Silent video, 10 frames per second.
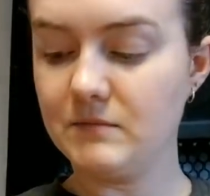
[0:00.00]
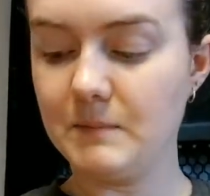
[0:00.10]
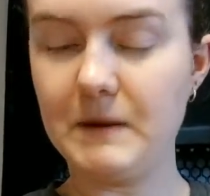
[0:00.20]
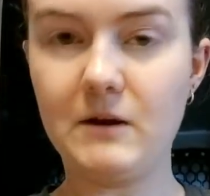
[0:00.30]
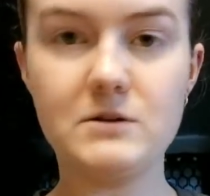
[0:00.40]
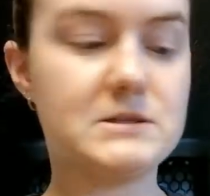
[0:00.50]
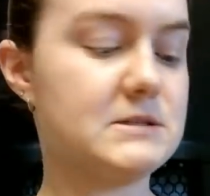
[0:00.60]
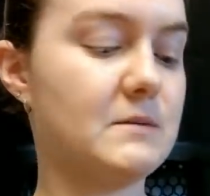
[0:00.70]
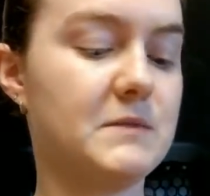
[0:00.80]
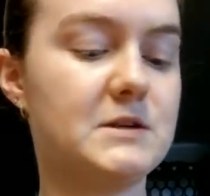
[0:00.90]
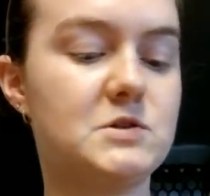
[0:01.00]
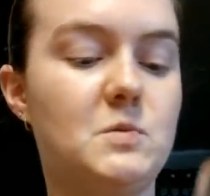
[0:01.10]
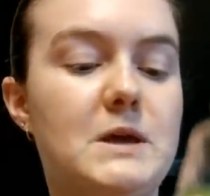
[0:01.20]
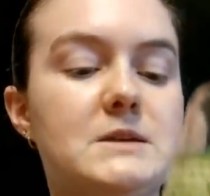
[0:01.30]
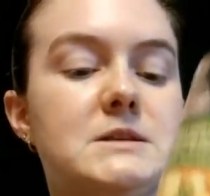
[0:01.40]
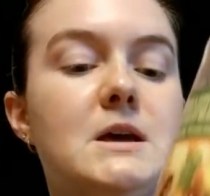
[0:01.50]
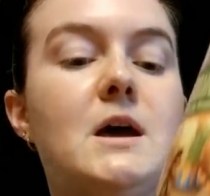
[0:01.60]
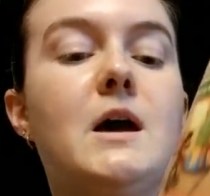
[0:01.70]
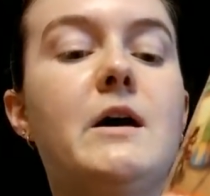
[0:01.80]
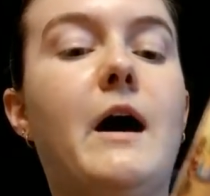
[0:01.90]
The pears is something sweet.
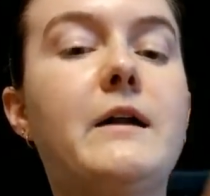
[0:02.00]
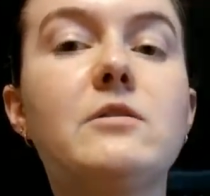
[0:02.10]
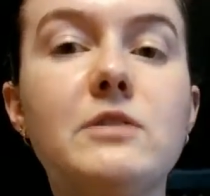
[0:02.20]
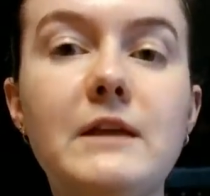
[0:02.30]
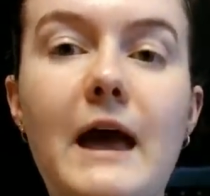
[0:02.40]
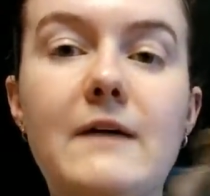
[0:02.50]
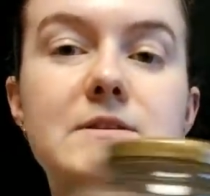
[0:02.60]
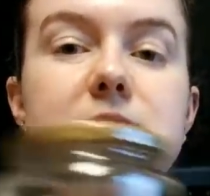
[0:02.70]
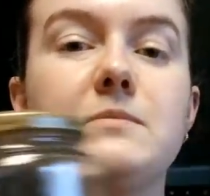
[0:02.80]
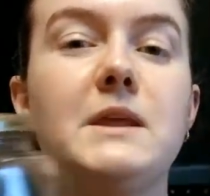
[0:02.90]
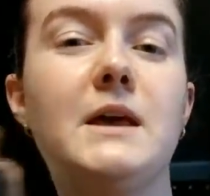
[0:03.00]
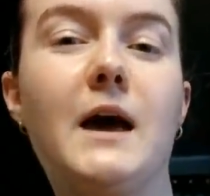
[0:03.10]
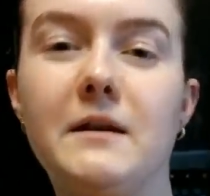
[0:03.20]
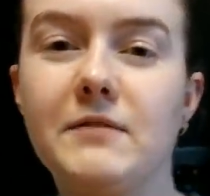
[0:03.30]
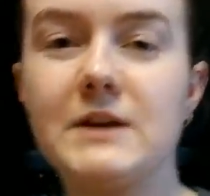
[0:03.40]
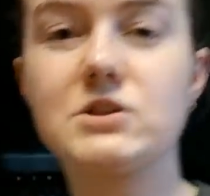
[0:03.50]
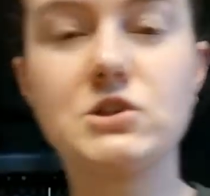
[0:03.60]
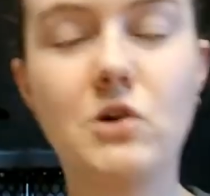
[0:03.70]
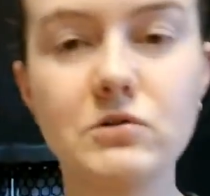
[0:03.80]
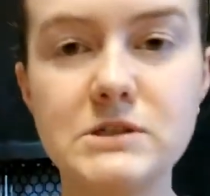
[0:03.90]
Another thing to have is something kind of like
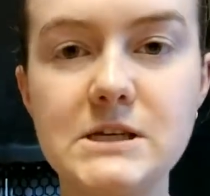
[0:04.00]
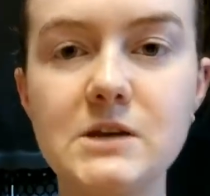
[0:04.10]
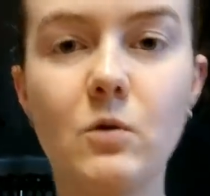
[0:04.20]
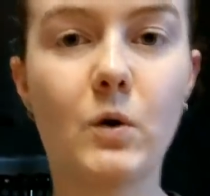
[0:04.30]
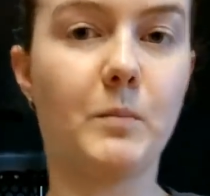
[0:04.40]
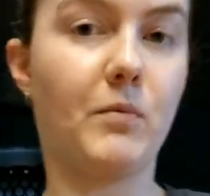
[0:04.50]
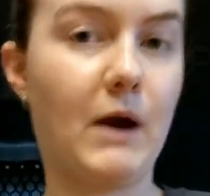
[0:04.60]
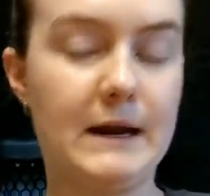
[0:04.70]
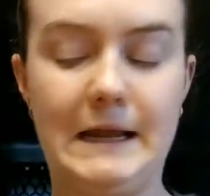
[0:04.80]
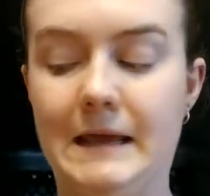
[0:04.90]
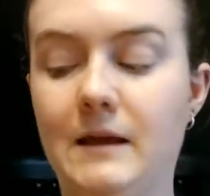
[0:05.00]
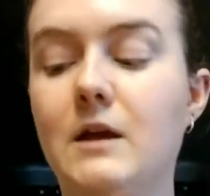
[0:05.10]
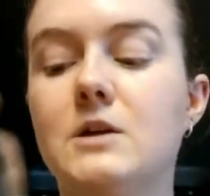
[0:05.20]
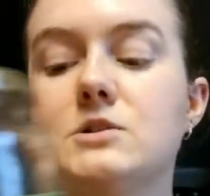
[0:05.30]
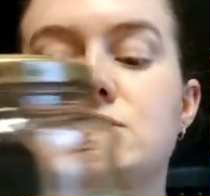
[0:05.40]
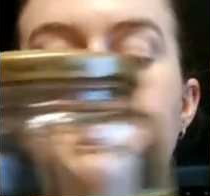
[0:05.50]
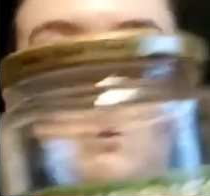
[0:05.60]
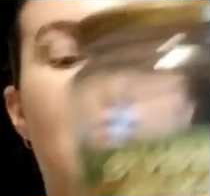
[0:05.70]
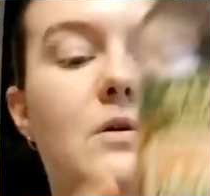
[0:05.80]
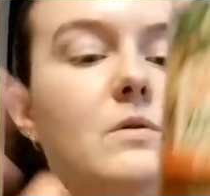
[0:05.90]
salty or briny.
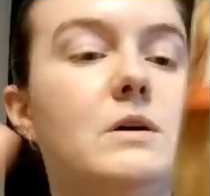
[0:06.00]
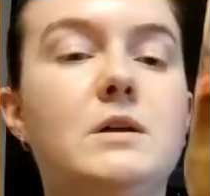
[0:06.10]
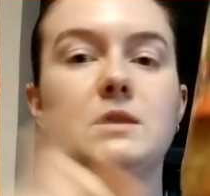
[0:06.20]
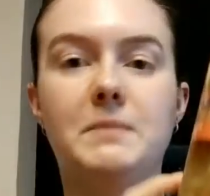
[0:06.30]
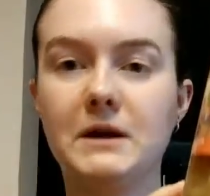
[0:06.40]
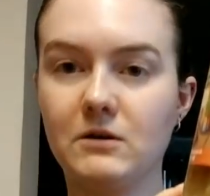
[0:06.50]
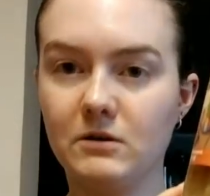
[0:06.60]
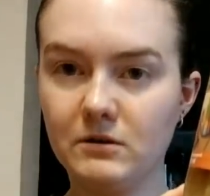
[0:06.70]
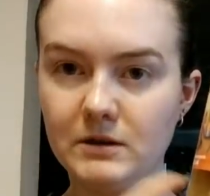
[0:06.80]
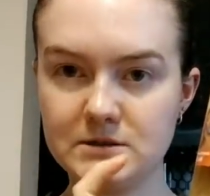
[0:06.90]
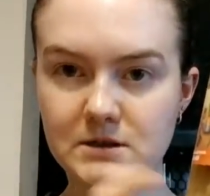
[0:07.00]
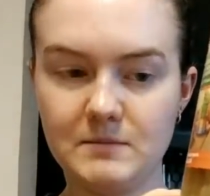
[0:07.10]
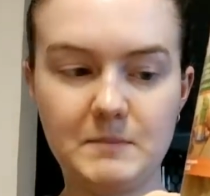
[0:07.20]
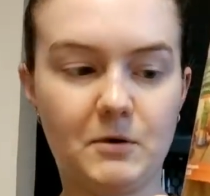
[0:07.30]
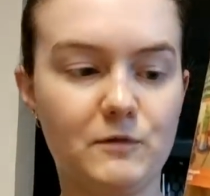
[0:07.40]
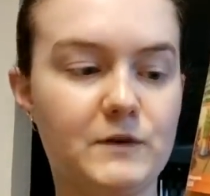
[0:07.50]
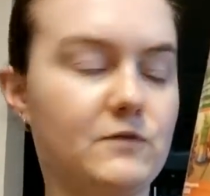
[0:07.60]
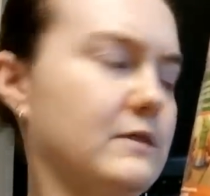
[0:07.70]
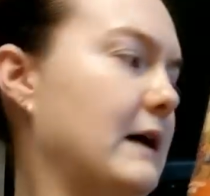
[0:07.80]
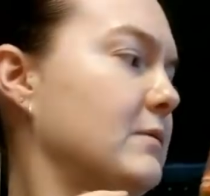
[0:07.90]
So the pickle is going to be perfect
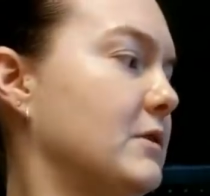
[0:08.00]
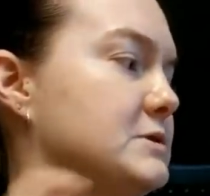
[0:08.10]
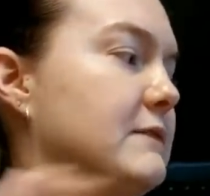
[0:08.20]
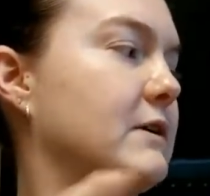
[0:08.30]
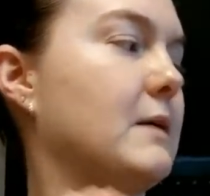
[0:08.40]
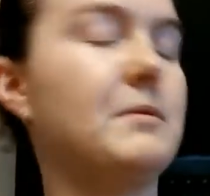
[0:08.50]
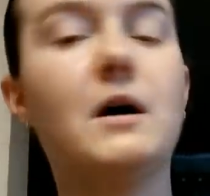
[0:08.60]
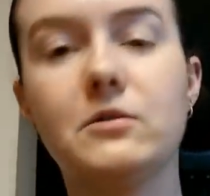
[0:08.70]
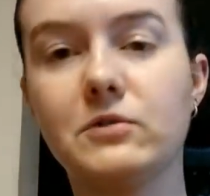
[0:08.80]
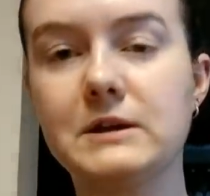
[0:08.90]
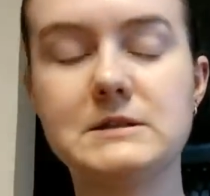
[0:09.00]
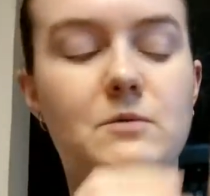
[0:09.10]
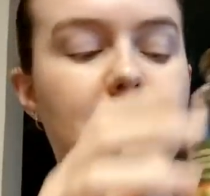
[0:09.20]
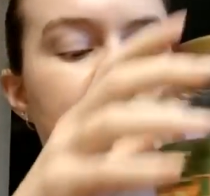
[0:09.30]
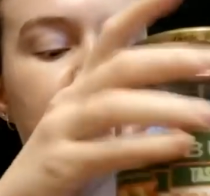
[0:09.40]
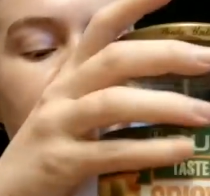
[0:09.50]
for that. We also have a couple other things that we'll get to